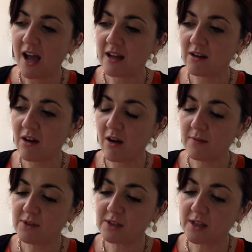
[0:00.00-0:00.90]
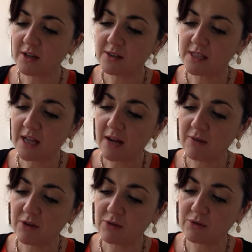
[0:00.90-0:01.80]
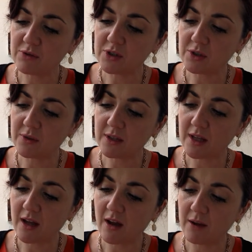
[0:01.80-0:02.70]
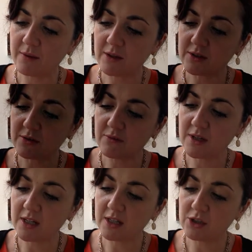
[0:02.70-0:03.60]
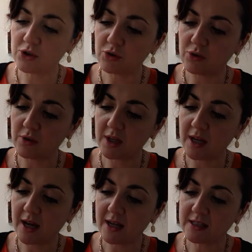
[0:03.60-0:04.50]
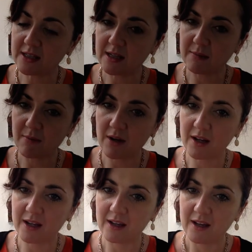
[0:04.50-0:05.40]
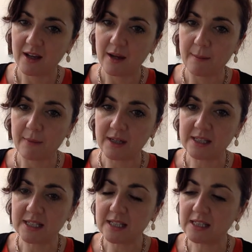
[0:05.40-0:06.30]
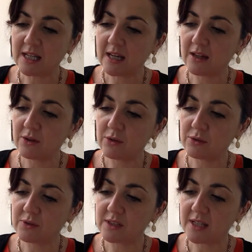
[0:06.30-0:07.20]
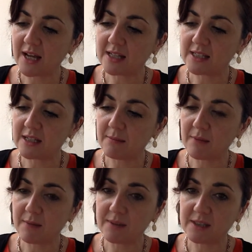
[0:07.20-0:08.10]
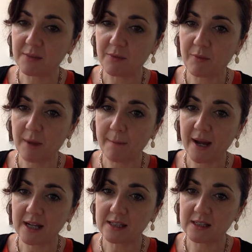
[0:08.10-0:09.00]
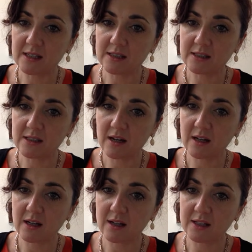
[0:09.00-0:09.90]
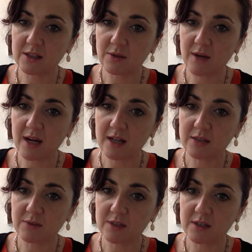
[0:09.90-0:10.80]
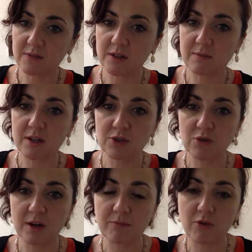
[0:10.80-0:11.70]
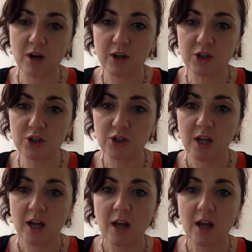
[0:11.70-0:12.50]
And I'm just going to carry on doing that. I'm going to really enjoy adding in my details, adding in maybe some of my patterns that I'd like to add once I've done my dry brush,